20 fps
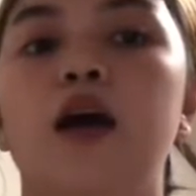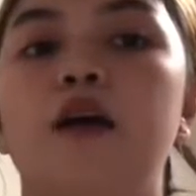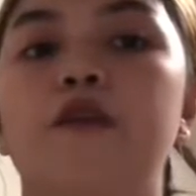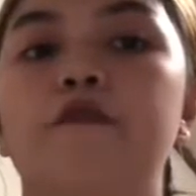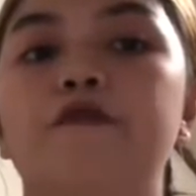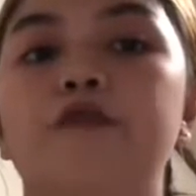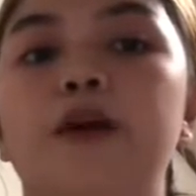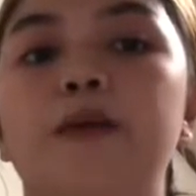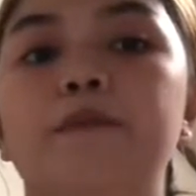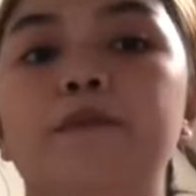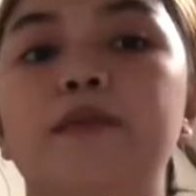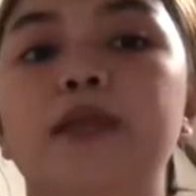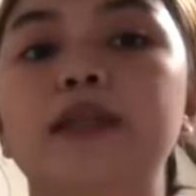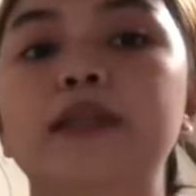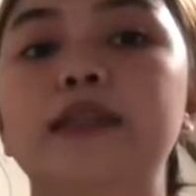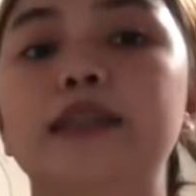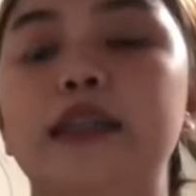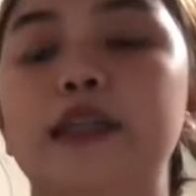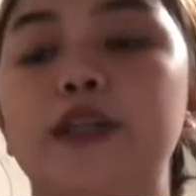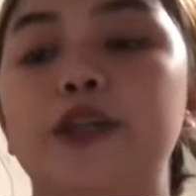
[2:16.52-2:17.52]
from the
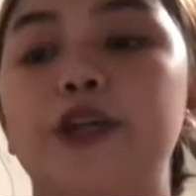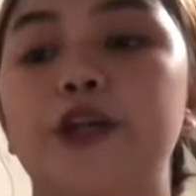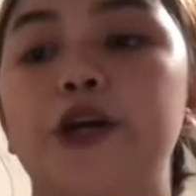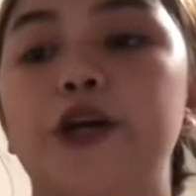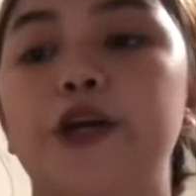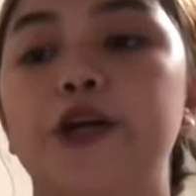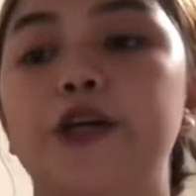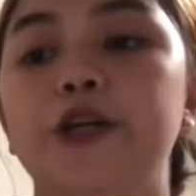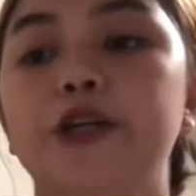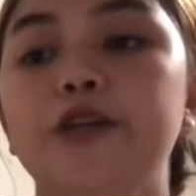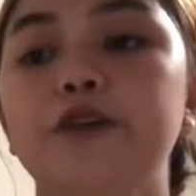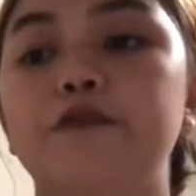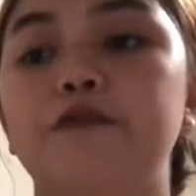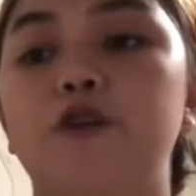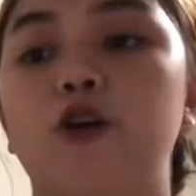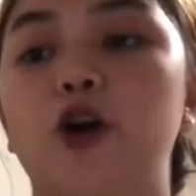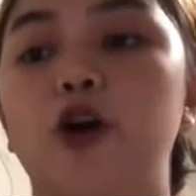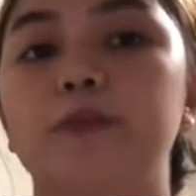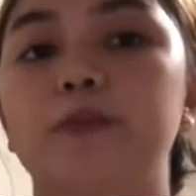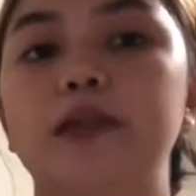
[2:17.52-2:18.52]
sink to your
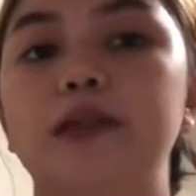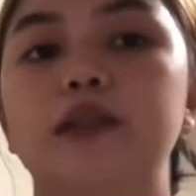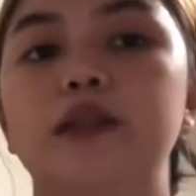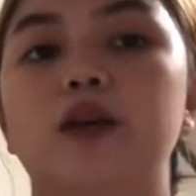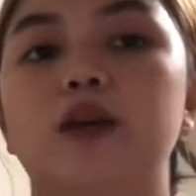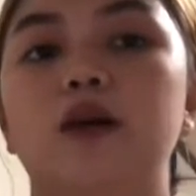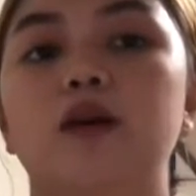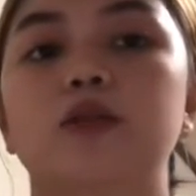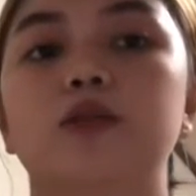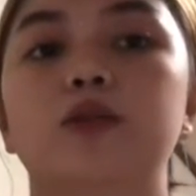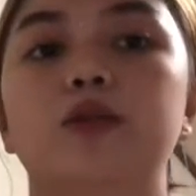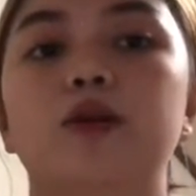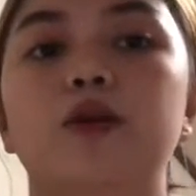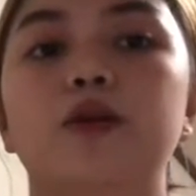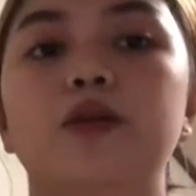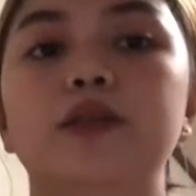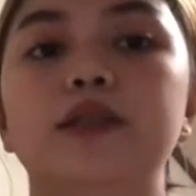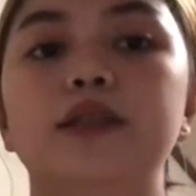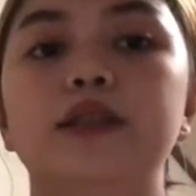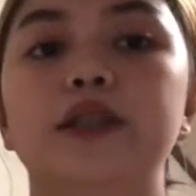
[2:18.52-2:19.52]
uniform is also
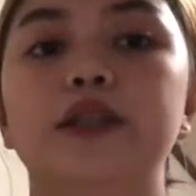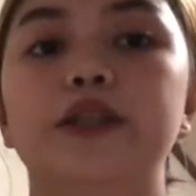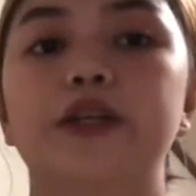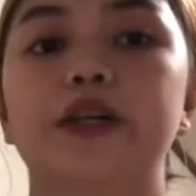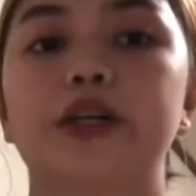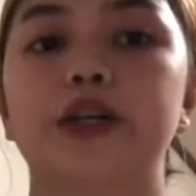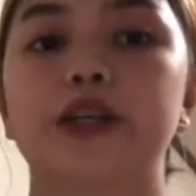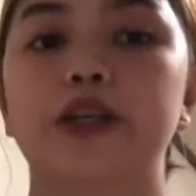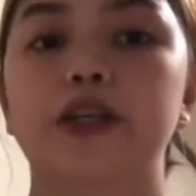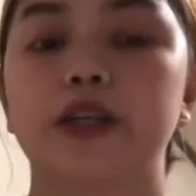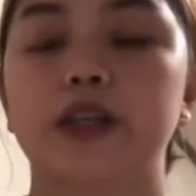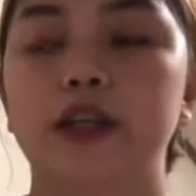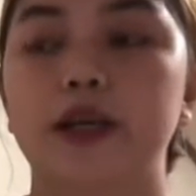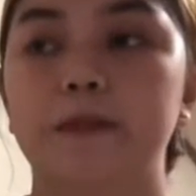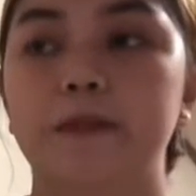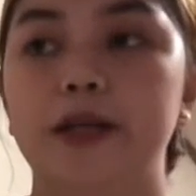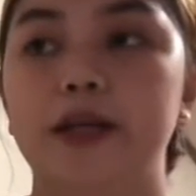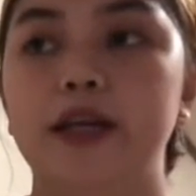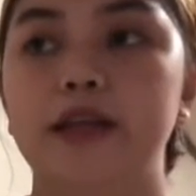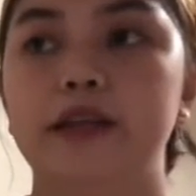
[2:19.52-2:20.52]
considered
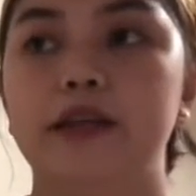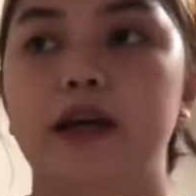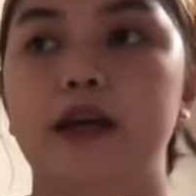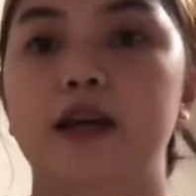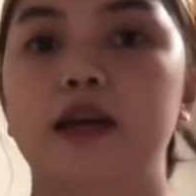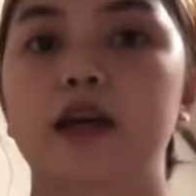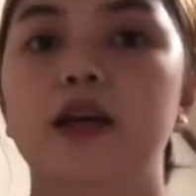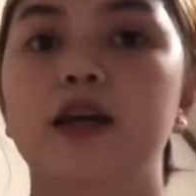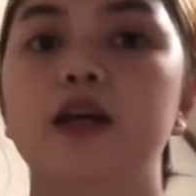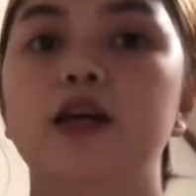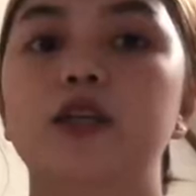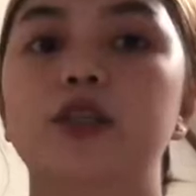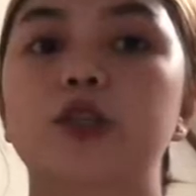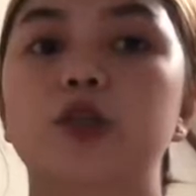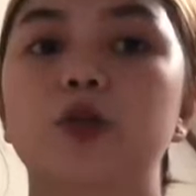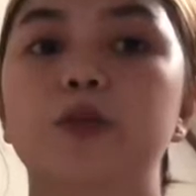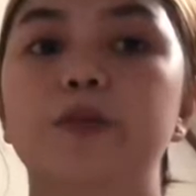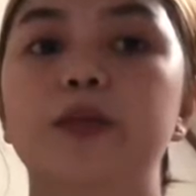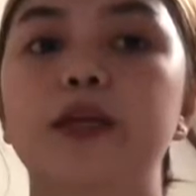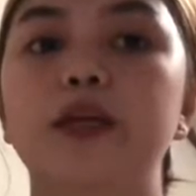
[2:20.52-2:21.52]
contaminated, so
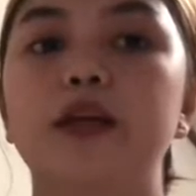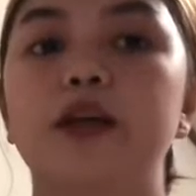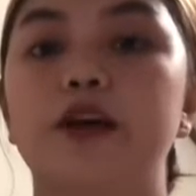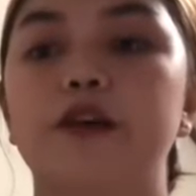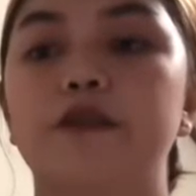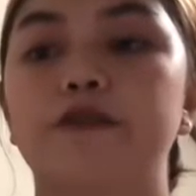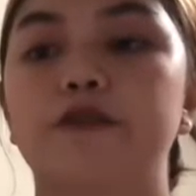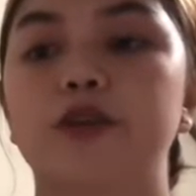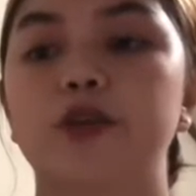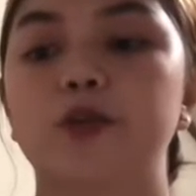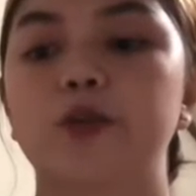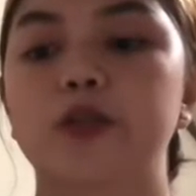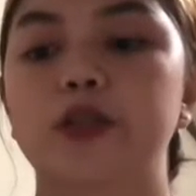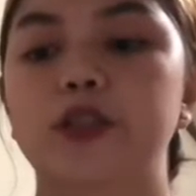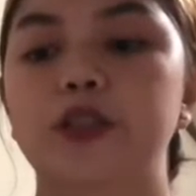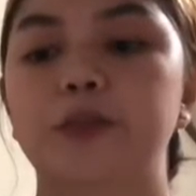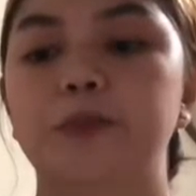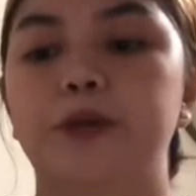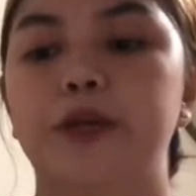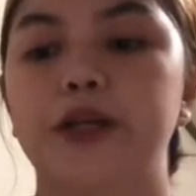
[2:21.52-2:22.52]
be careful with this
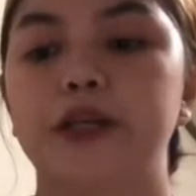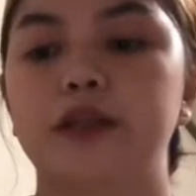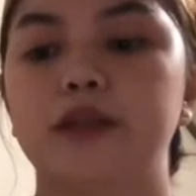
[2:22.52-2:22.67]
part.